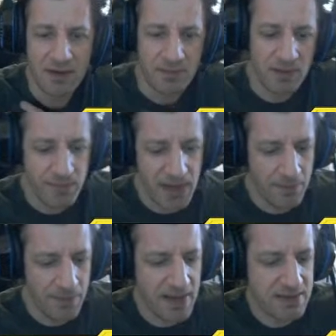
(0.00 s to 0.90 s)
But Battle
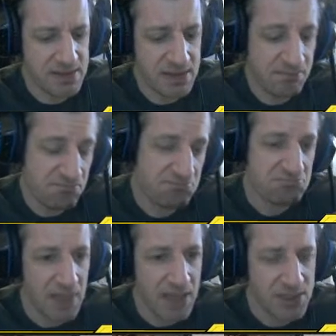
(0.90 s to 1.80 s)
Pass
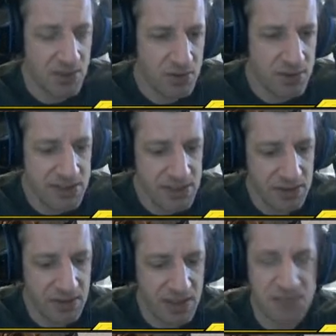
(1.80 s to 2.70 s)
it's a good deal. I
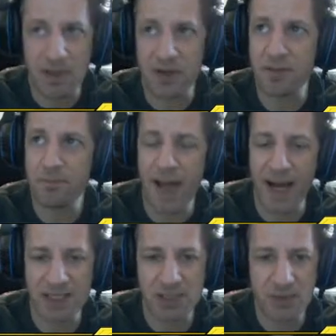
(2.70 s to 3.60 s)
think it's better than
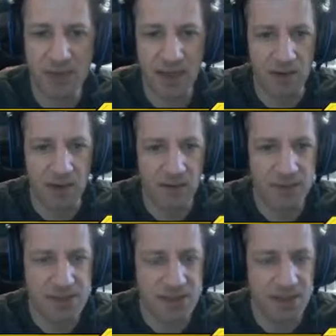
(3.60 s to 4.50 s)
packs. You get all this
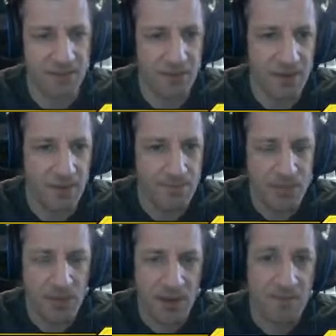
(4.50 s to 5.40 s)
stuff
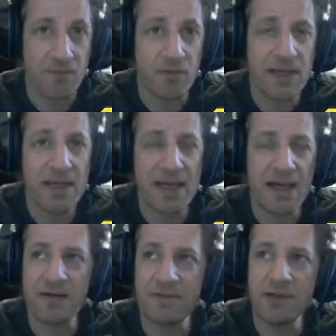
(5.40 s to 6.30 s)
free
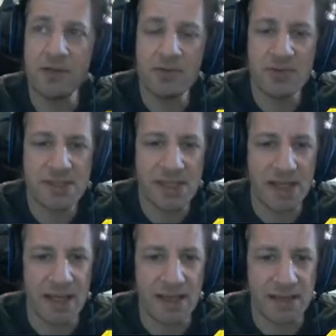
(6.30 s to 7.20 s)
and fused
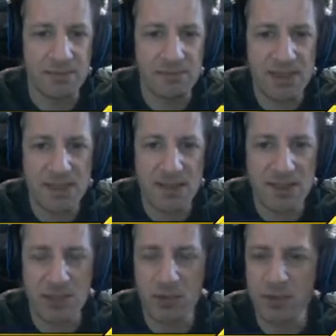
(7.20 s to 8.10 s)
and decent
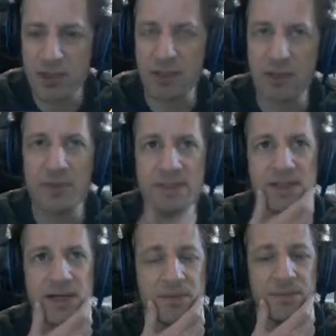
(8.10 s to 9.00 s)
decor you can always
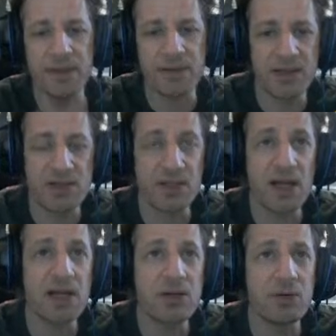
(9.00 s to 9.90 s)
sell. But there's a
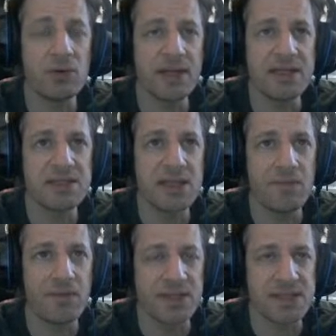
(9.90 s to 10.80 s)
lot of good-looking stuff
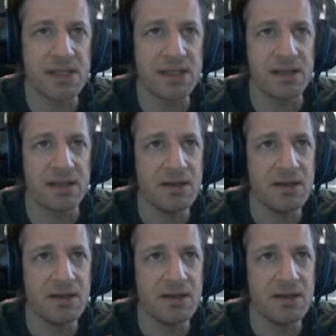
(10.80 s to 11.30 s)
with the Syndicate.